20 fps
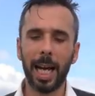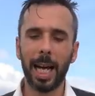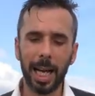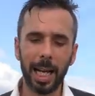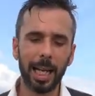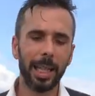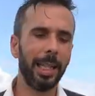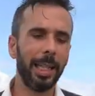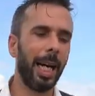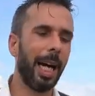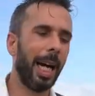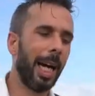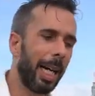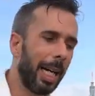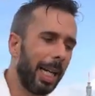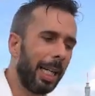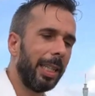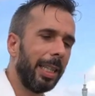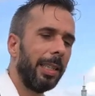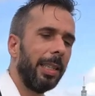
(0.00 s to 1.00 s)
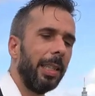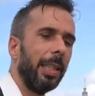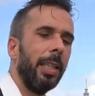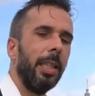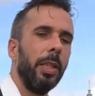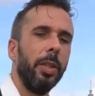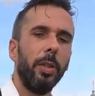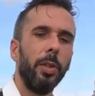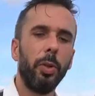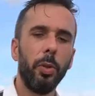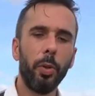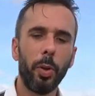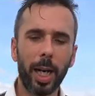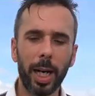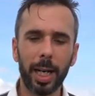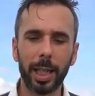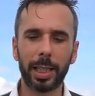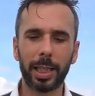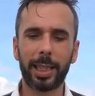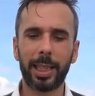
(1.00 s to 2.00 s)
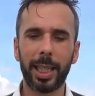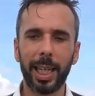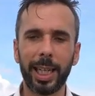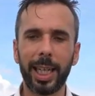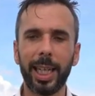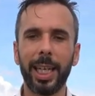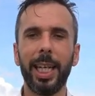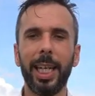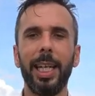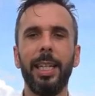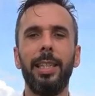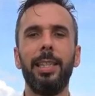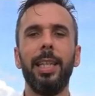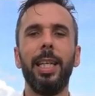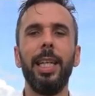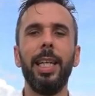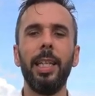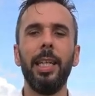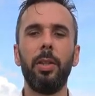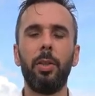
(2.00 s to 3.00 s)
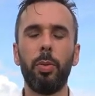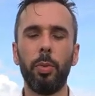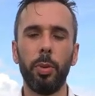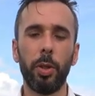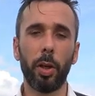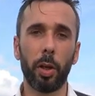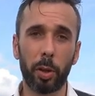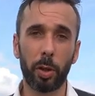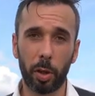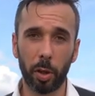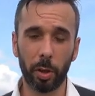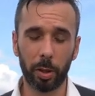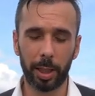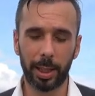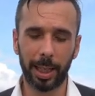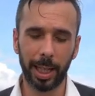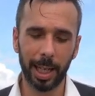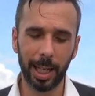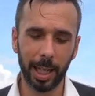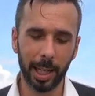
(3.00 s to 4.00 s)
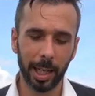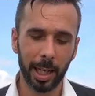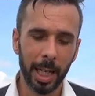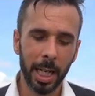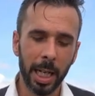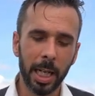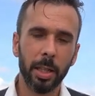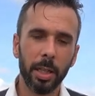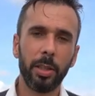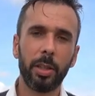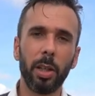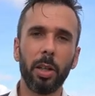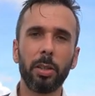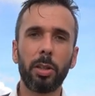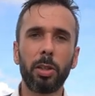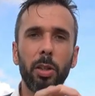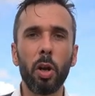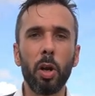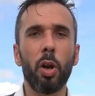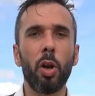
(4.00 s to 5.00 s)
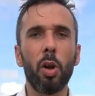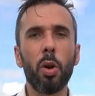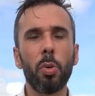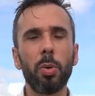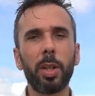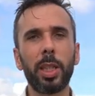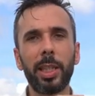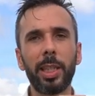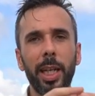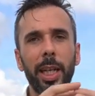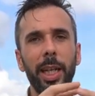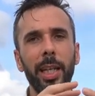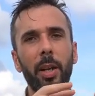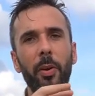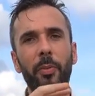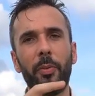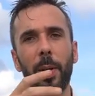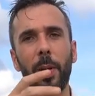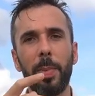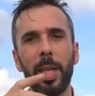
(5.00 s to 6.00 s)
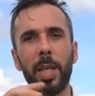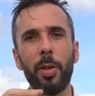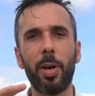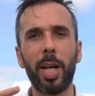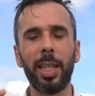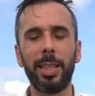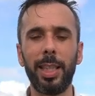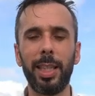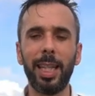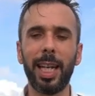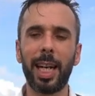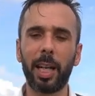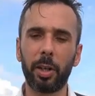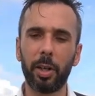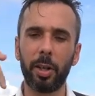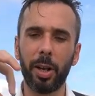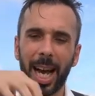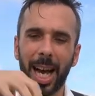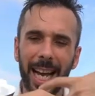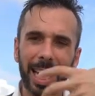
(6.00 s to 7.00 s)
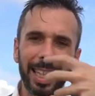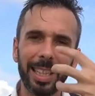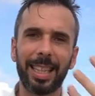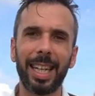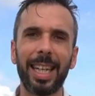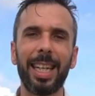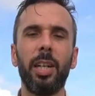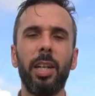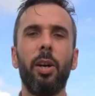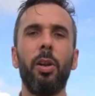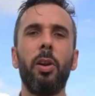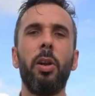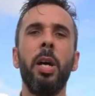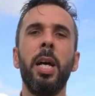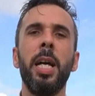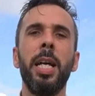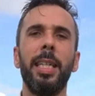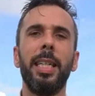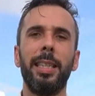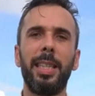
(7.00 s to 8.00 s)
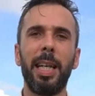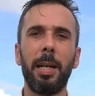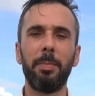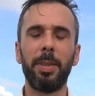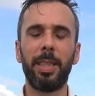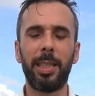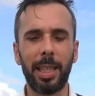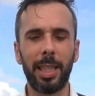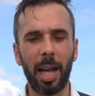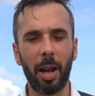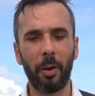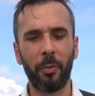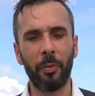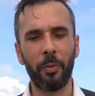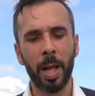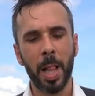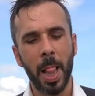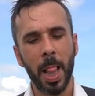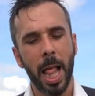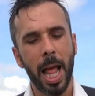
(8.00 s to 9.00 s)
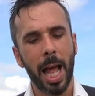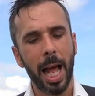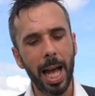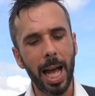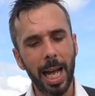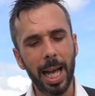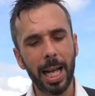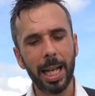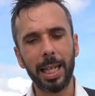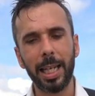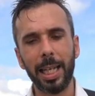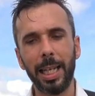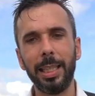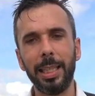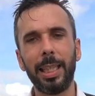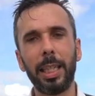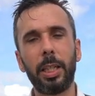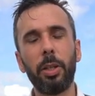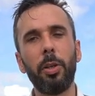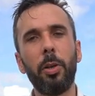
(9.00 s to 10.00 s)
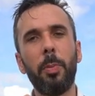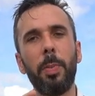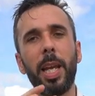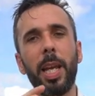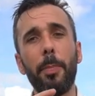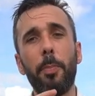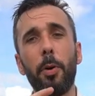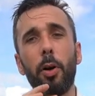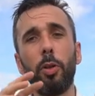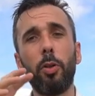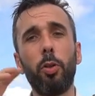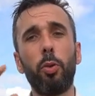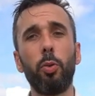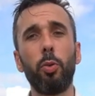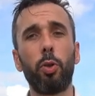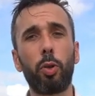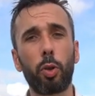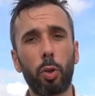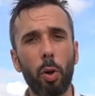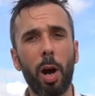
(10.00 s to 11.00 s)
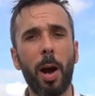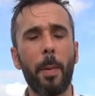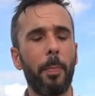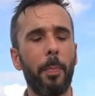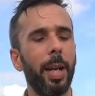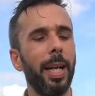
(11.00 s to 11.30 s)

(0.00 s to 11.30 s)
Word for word: And as you are shaking it into your cocktail, those long chain of amino acid are gonna entangle themselves and they're gonna be able to trap